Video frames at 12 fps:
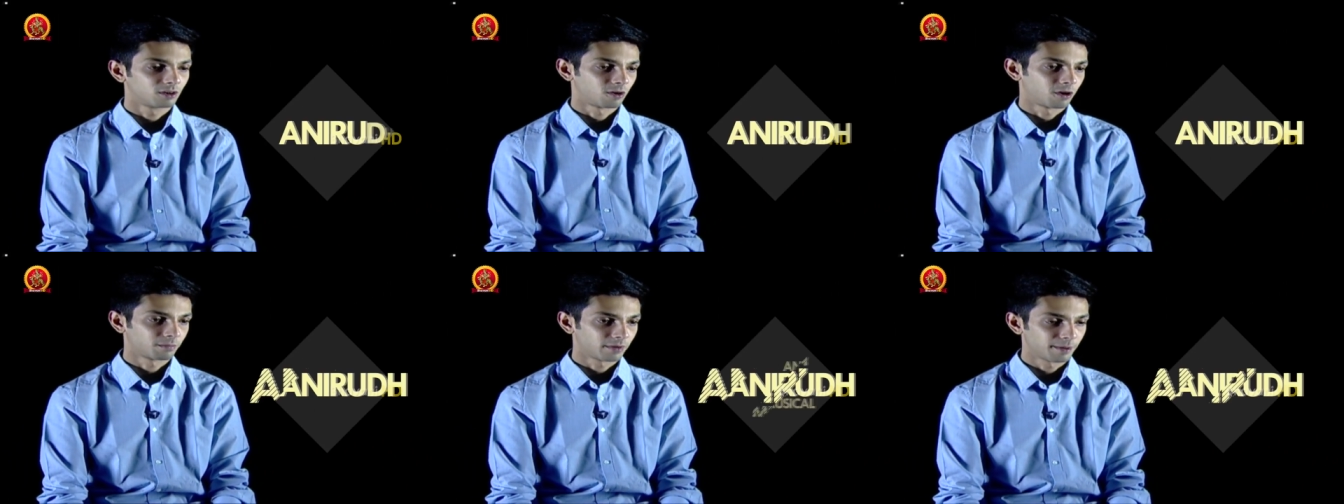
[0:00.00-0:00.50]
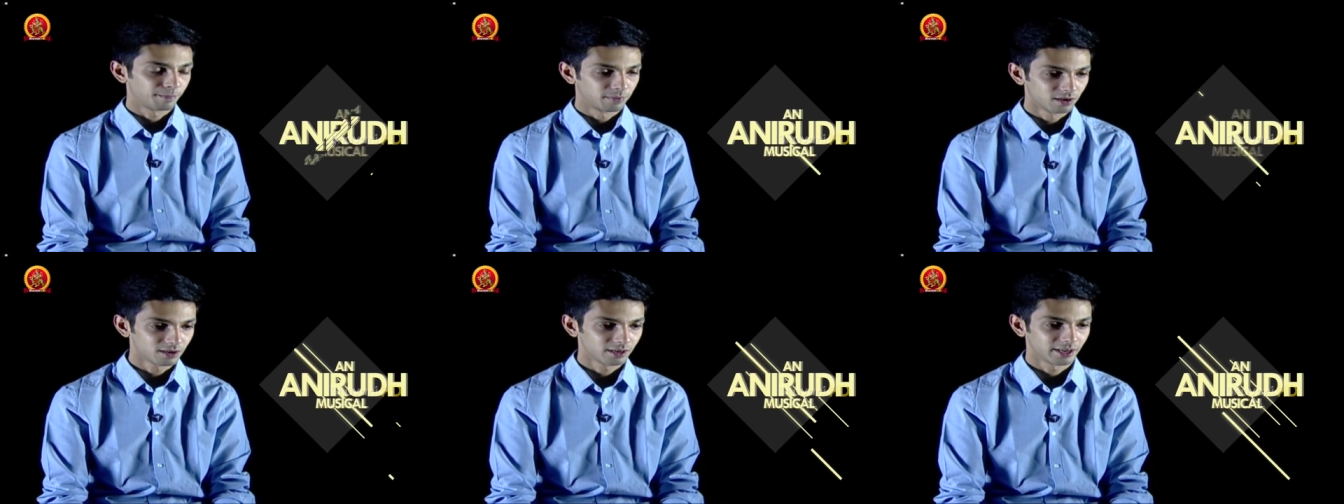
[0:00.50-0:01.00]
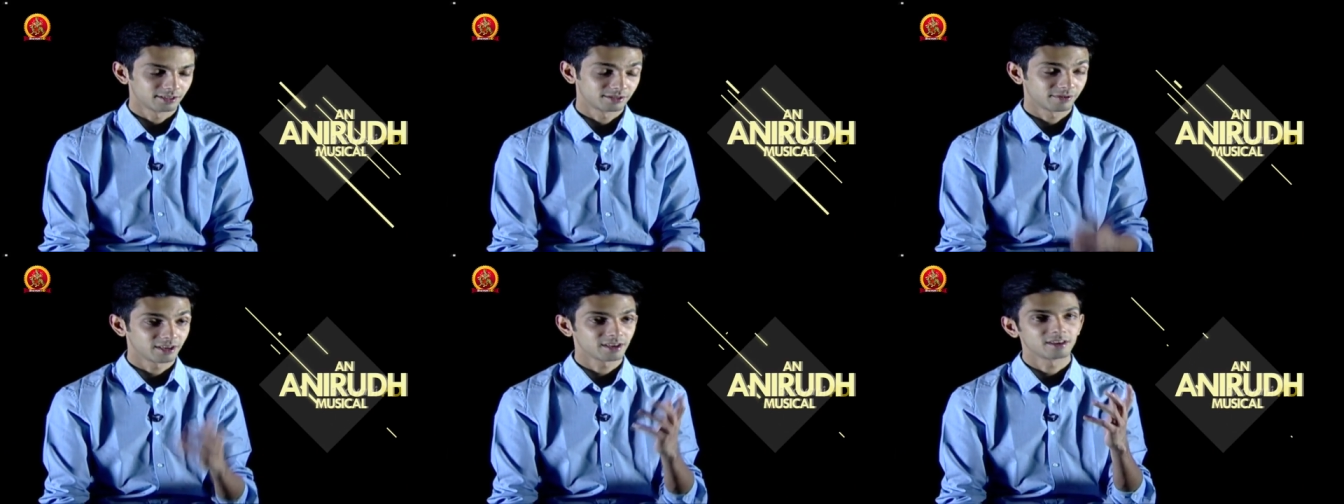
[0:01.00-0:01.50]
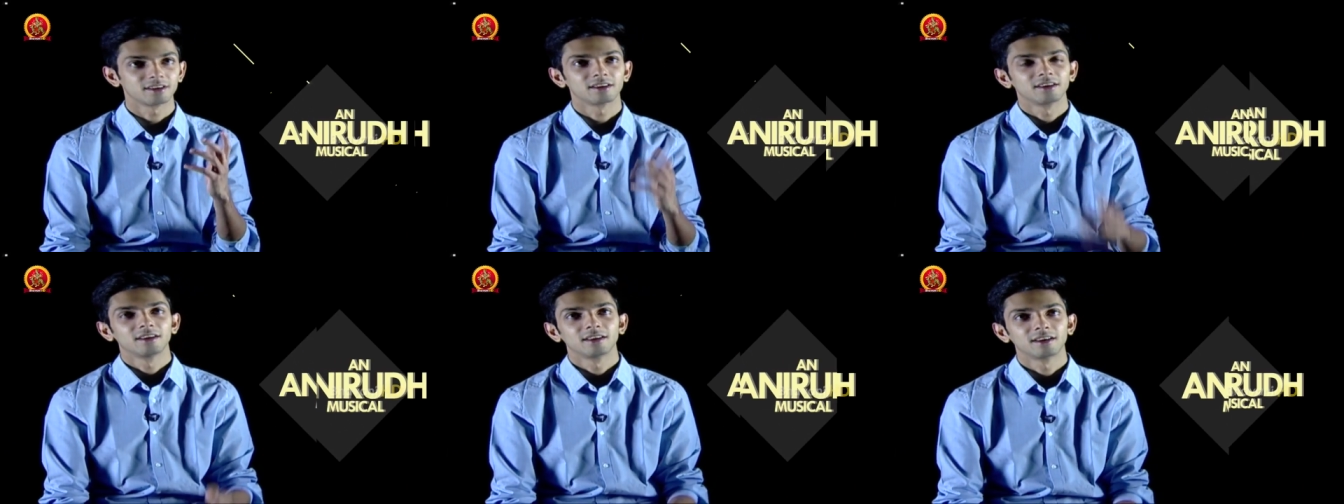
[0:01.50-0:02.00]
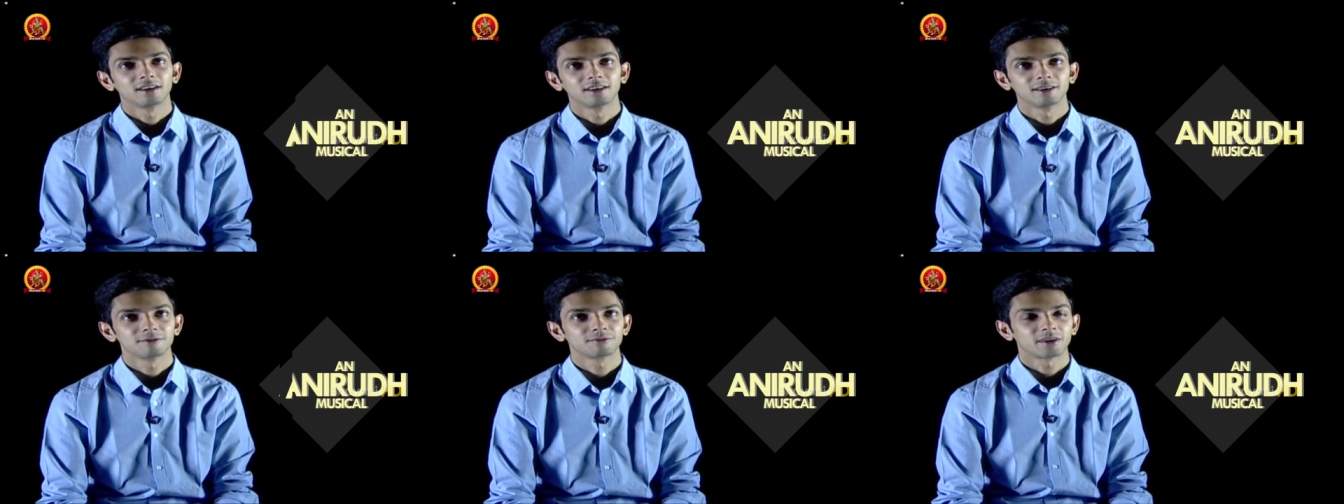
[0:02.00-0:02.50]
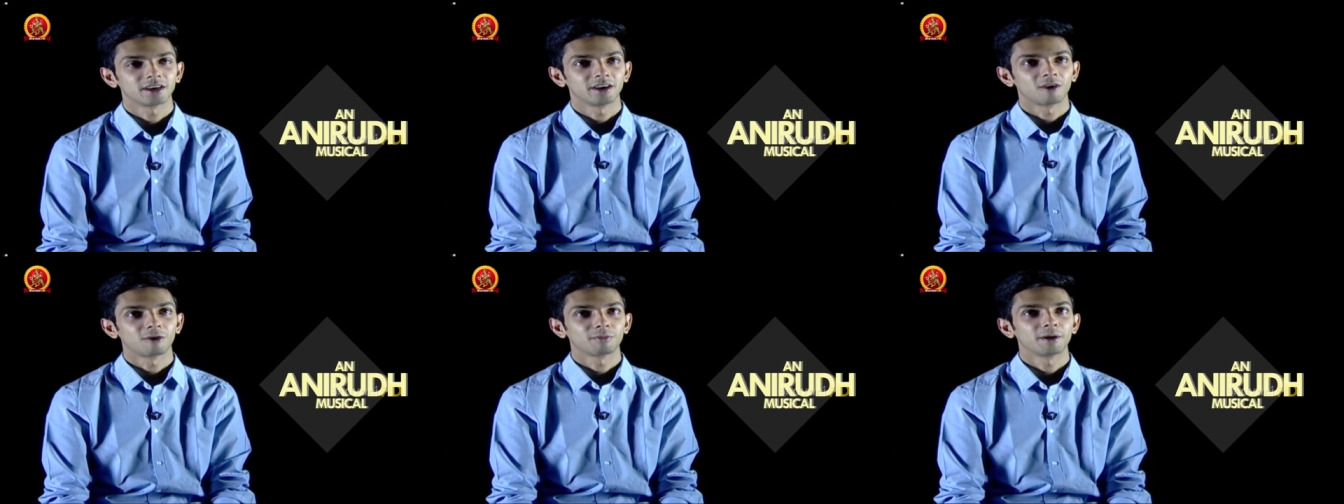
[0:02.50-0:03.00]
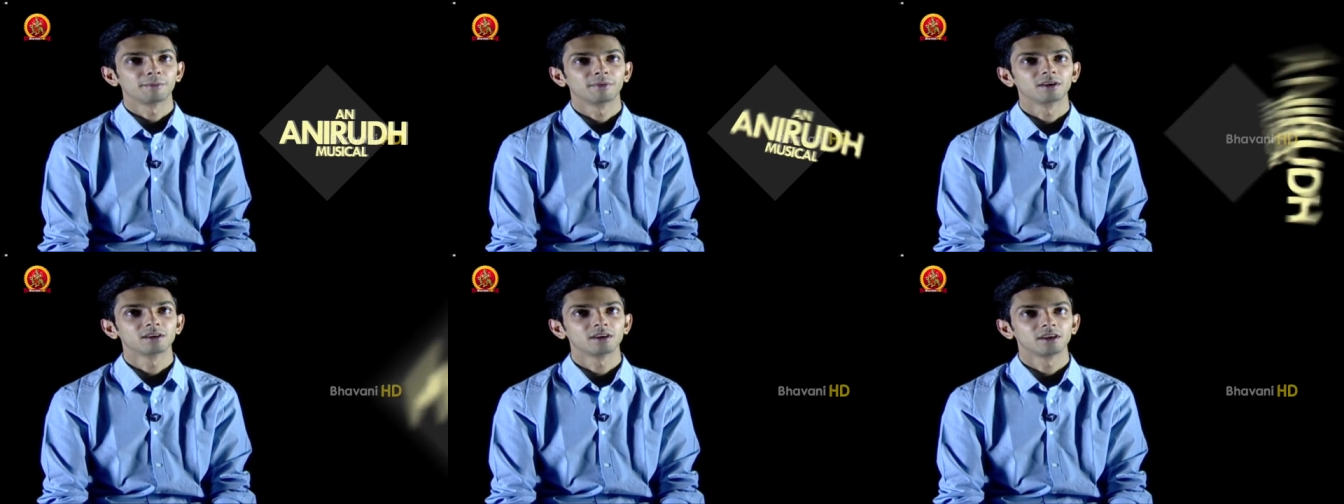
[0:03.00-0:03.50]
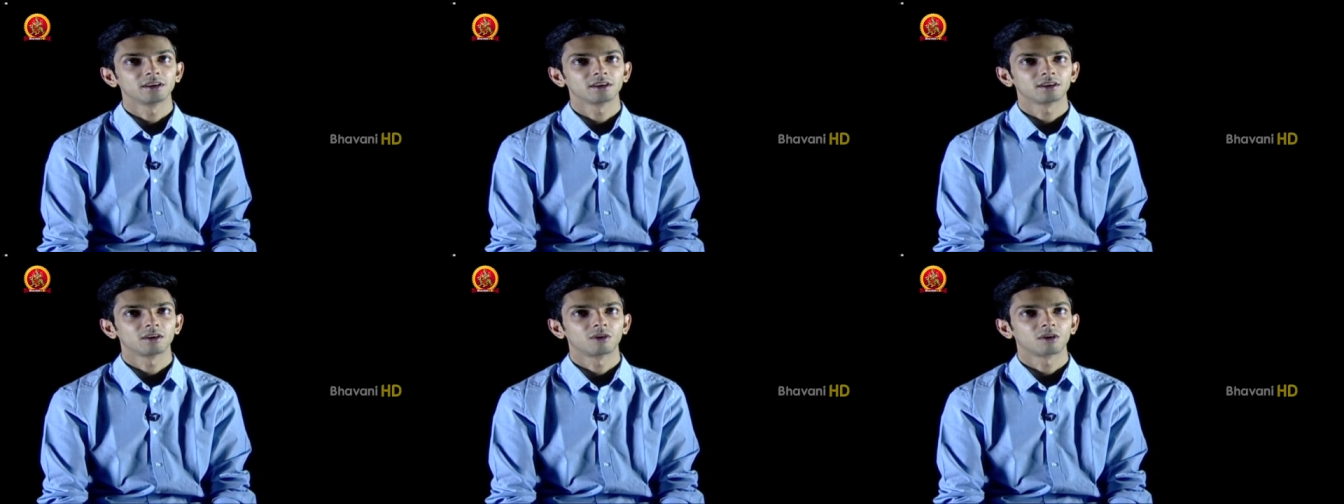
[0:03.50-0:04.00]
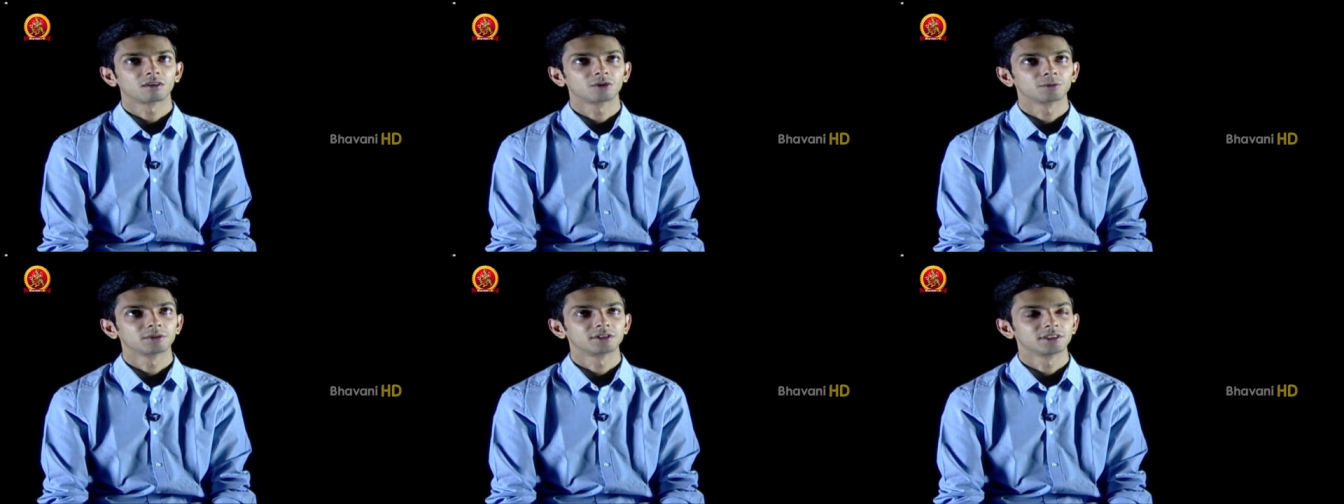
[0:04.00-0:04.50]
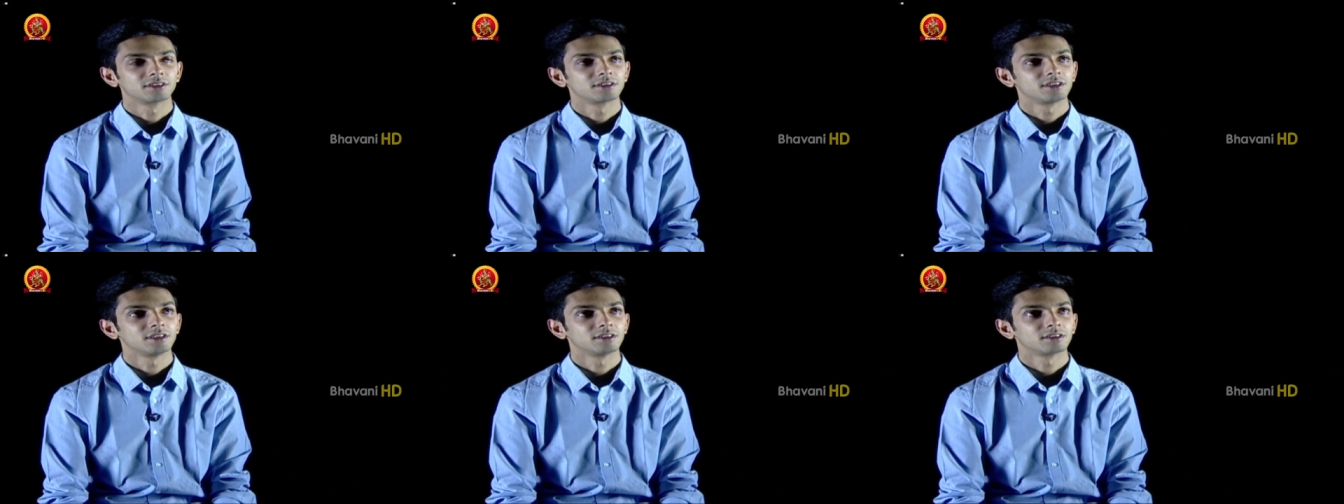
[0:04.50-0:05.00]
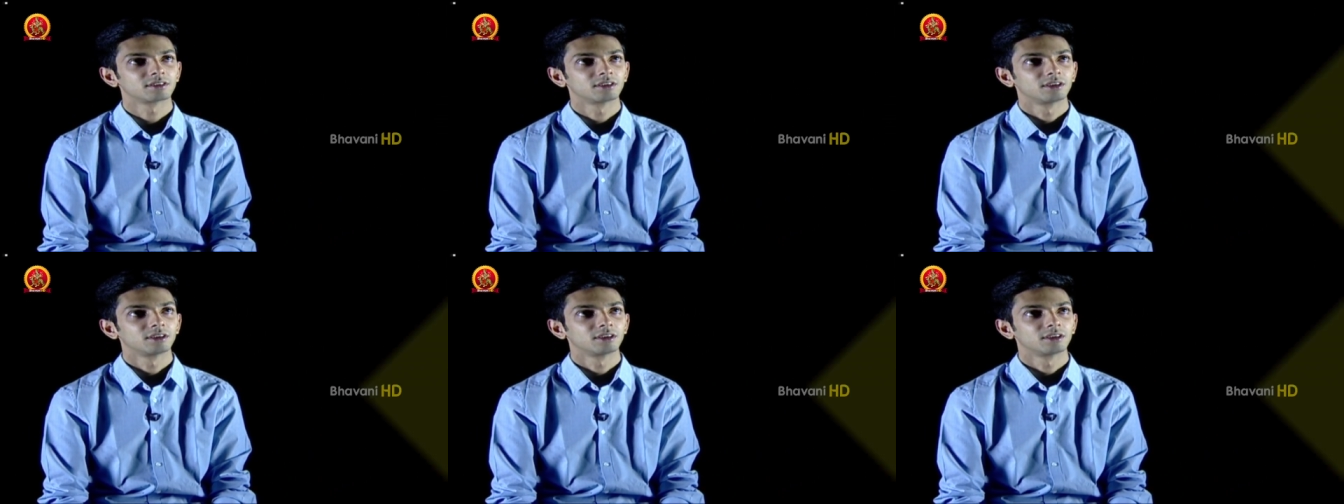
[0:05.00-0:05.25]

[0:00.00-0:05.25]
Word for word: On my birthday, it's very funny, on my birthday, on October 16th,